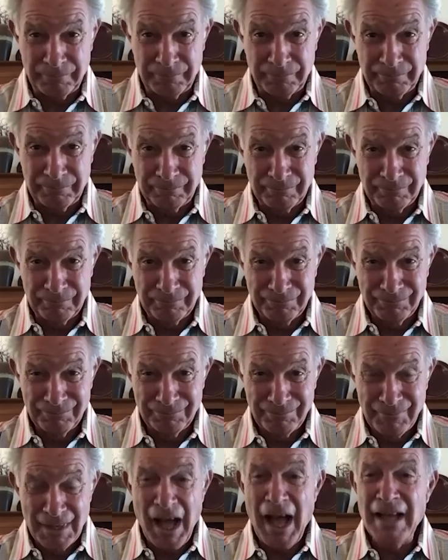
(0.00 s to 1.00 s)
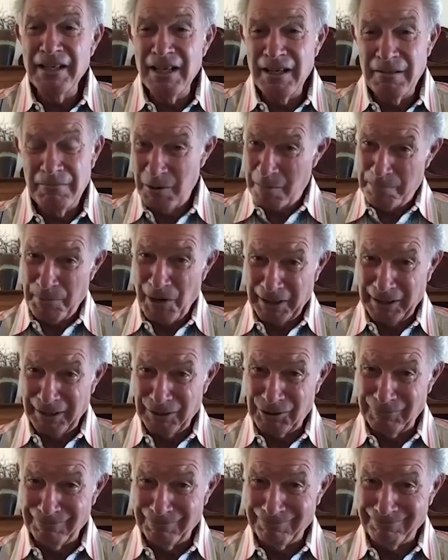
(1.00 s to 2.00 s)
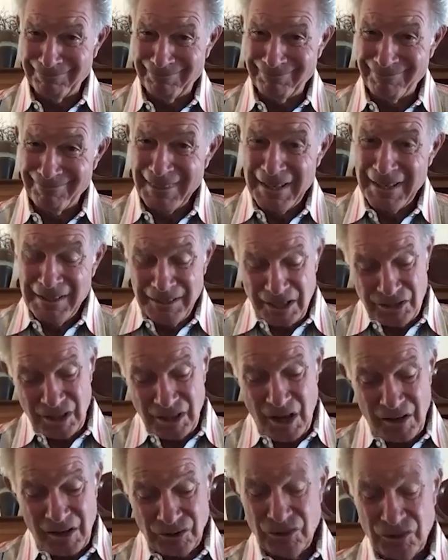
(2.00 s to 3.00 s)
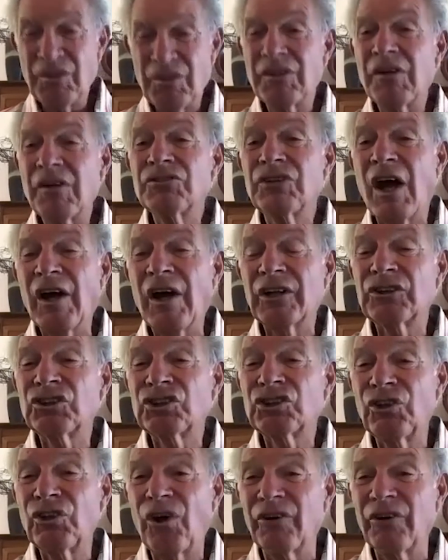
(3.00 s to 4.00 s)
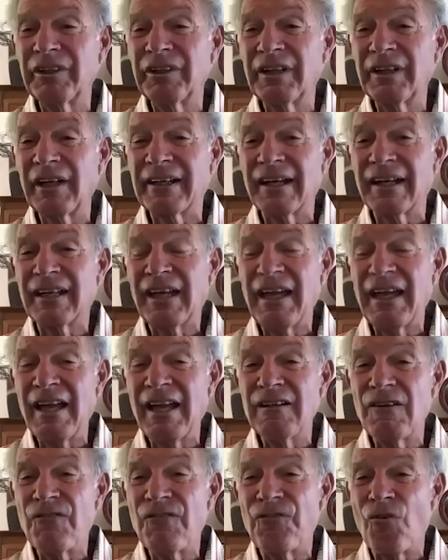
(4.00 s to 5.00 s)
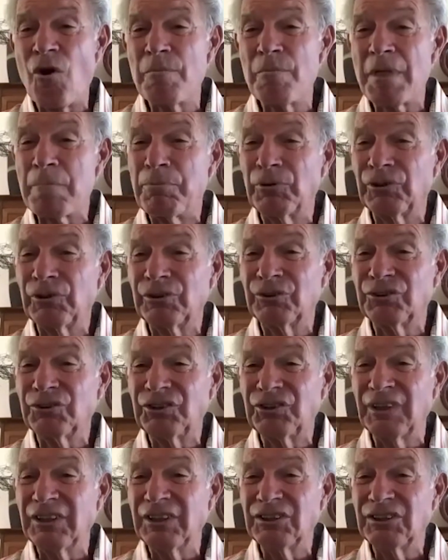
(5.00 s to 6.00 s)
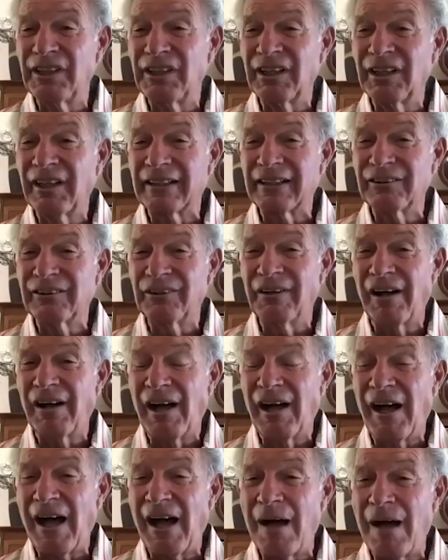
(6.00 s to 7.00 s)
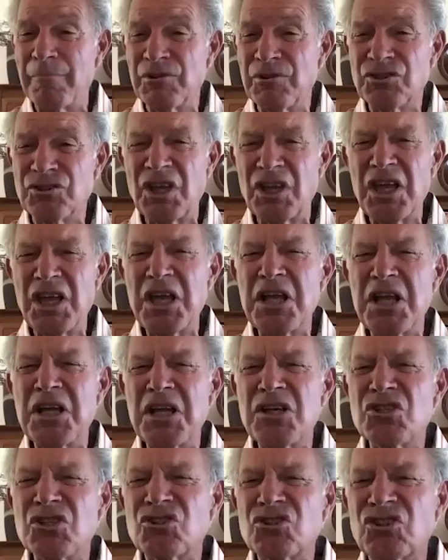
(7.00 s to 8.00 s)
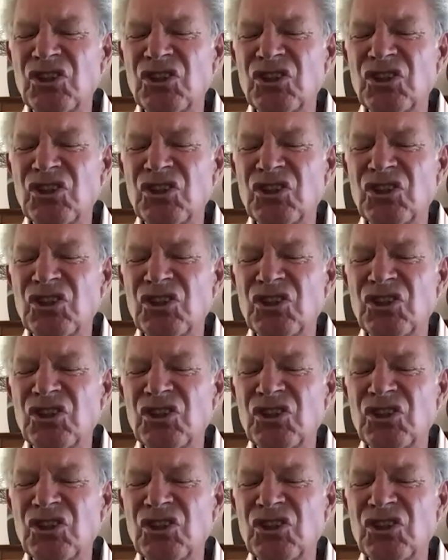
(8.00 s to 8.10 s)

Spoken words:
I need it. You know what bark is? That's dark chocolate in like a candy form. They put little things in it like little almonds. It is